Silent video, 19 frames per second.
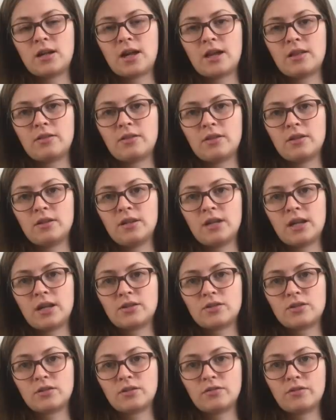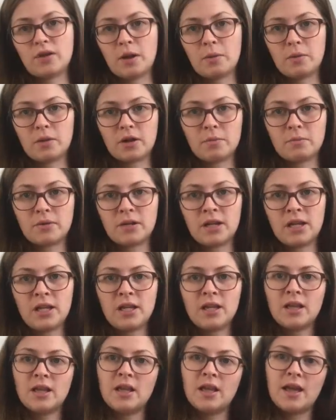at the Natural Fibre Company,
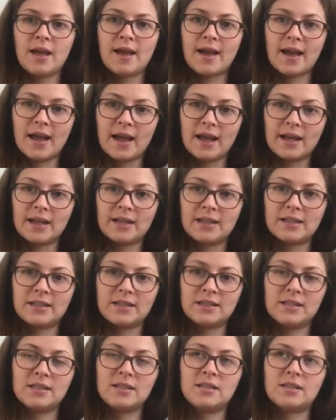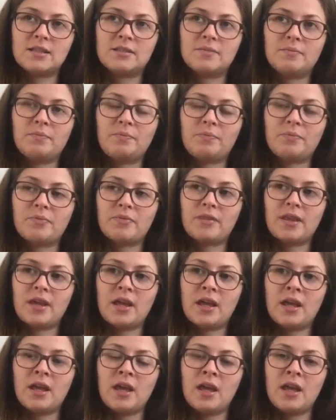and
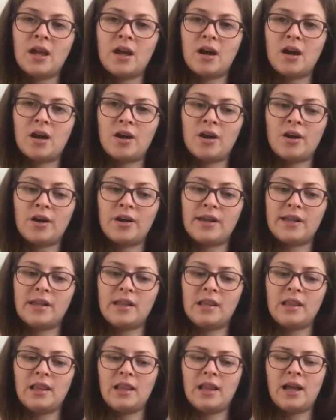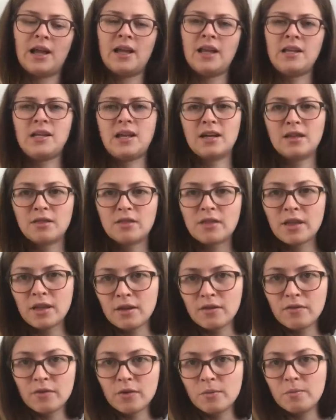they are in line, I
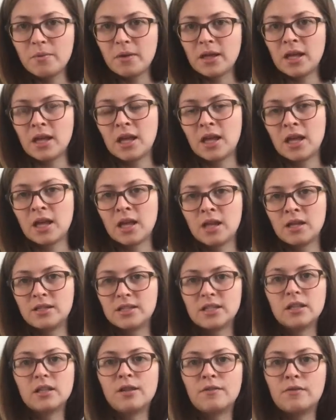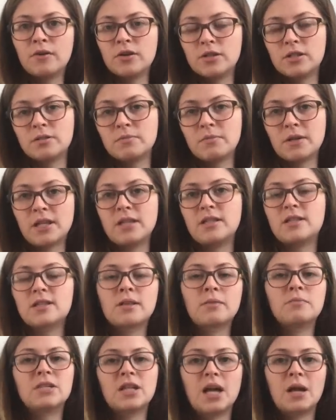think, for being delivered to me
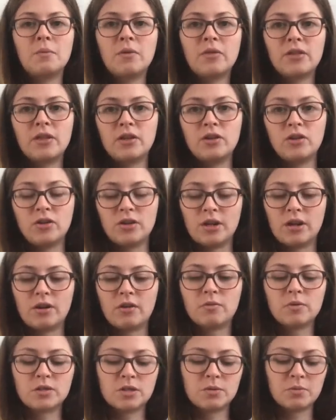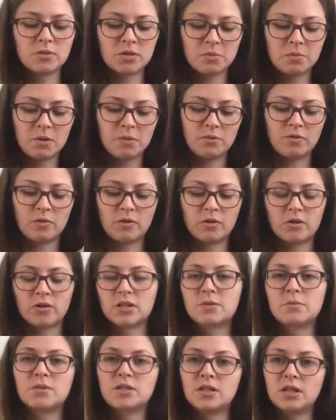sometime in the new year. It was supposed to be before
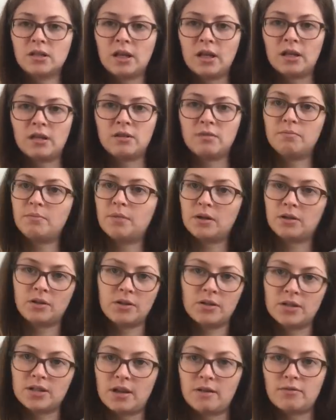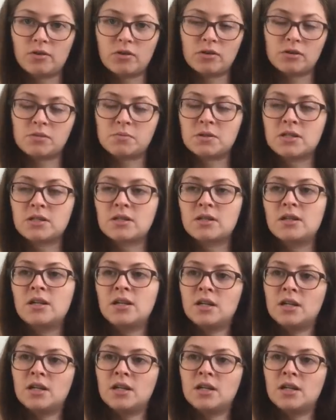Christmas, and then, but now it's after Christmas.